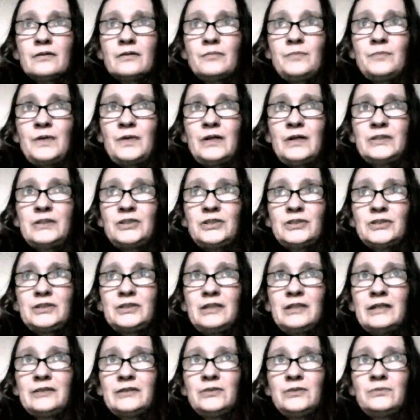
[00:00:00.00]
But
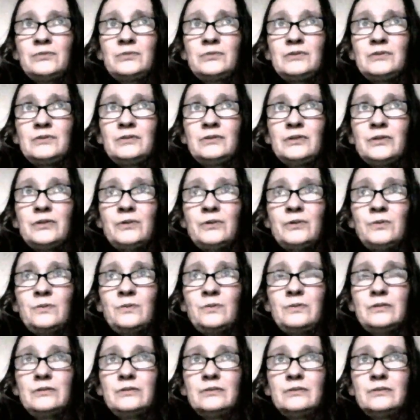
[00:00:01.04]
I don't know